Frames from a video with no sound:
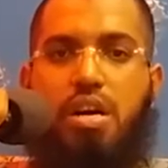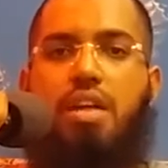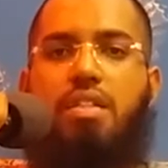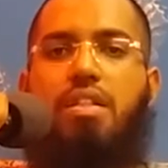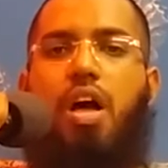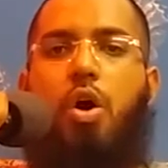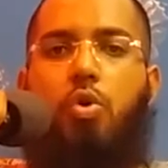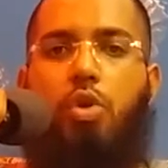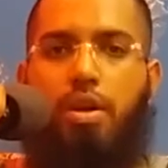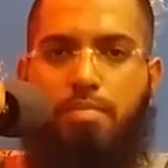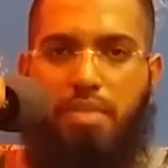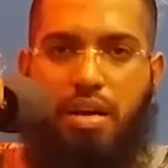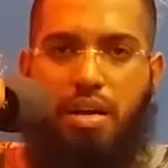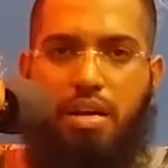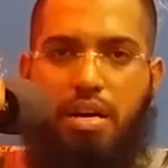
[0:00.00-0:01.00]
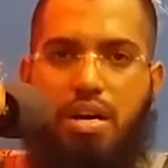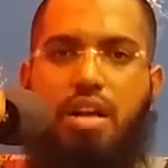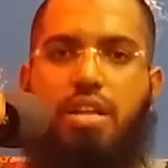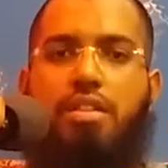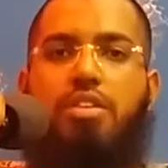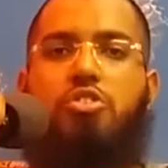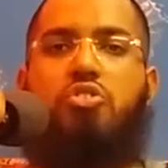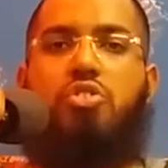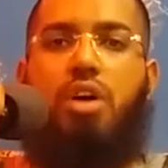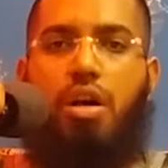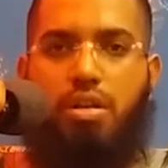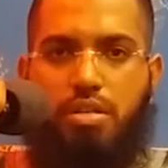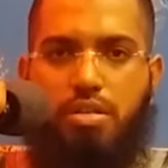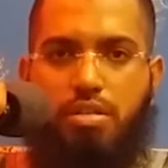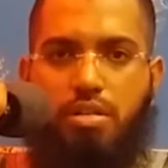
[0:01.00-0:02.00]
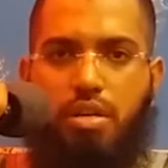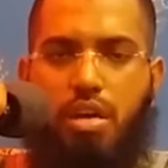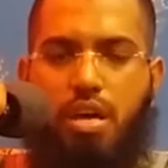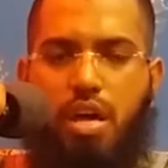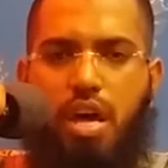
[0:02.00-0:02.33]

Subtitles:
are the ulama, are the scholars.